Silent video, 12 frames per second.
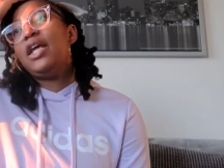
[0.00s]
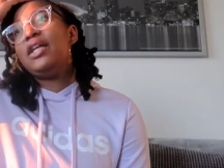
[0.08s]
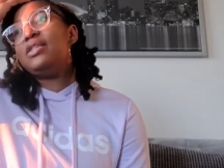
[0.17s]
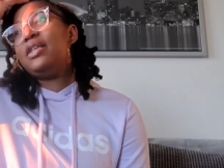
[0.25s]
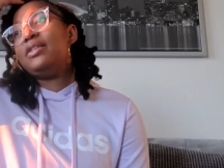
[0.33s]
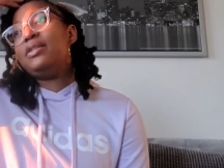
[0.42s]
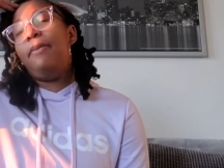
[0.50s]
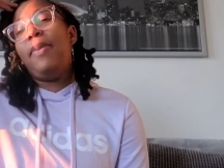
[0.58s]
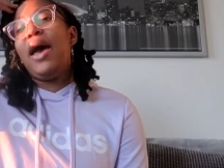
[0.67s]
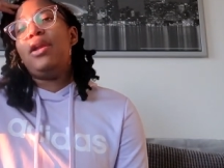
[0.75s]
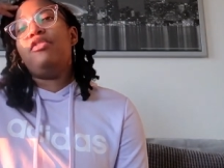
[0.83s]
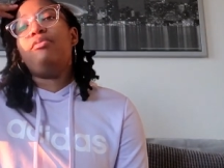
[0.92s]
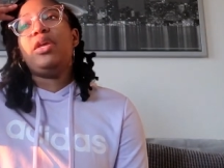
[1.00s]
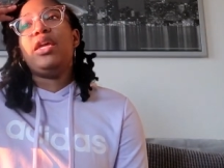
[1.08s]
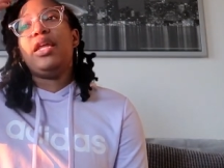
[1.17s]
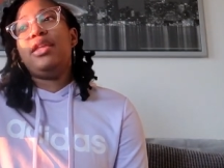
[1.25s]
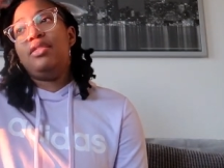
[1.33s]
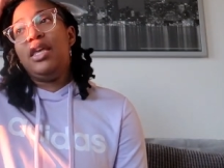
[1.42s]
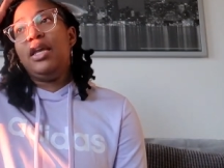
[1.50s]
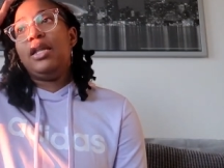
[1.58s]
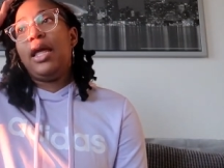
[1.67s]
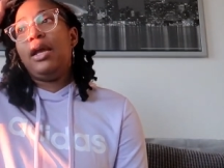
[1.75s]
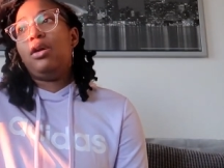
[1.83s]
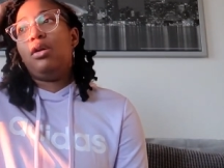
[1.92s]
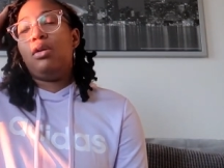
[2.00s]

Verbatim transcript: that's that's a part of me and i think like